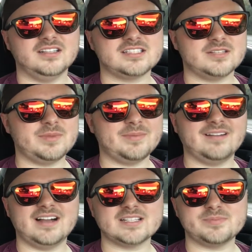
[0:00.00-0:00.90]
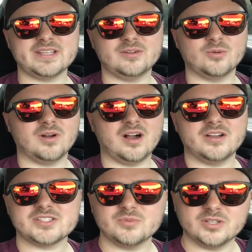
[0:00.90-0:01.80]
It's going to be my last big hurrah.
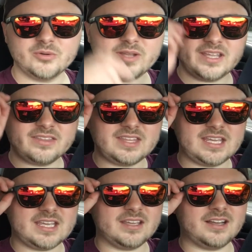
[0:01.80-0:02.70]
So we're doing the